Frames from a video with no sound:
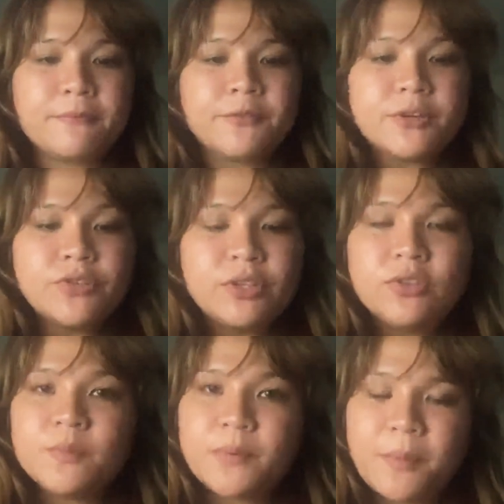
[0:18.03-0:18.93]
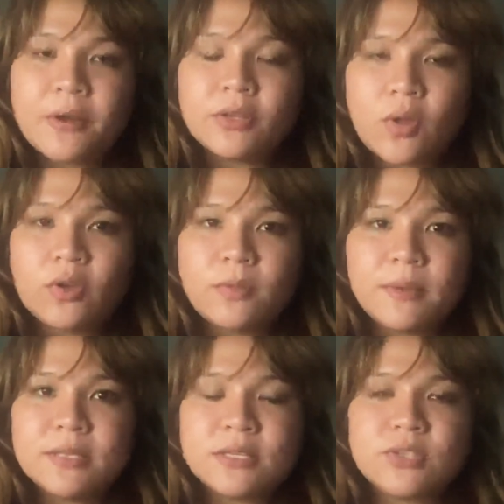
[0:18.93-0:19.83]
first you need to prepare the
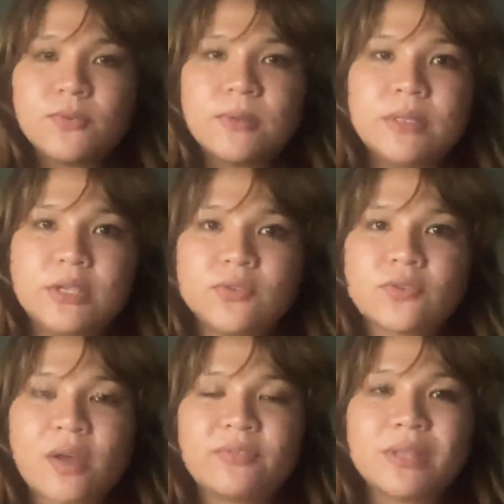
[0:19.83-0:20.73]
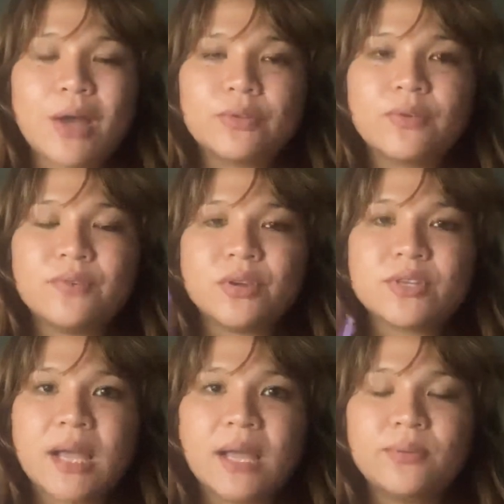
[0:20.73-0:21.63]
documents that you will need to travel out of your
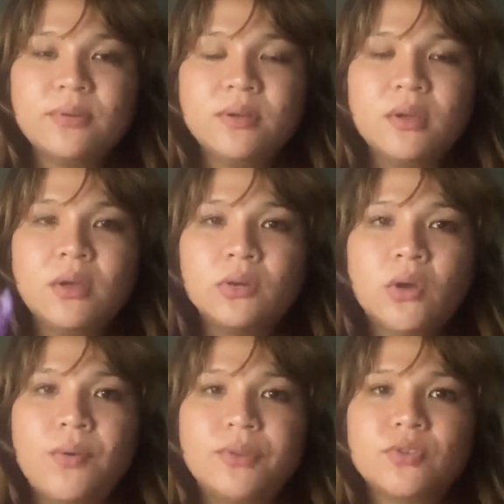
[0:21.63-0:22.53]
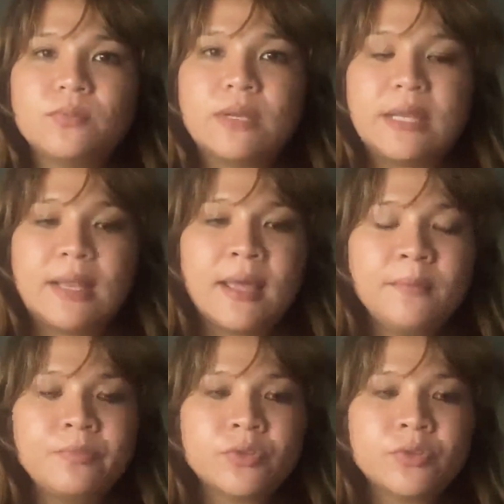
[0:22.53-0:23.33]
town going to Manila.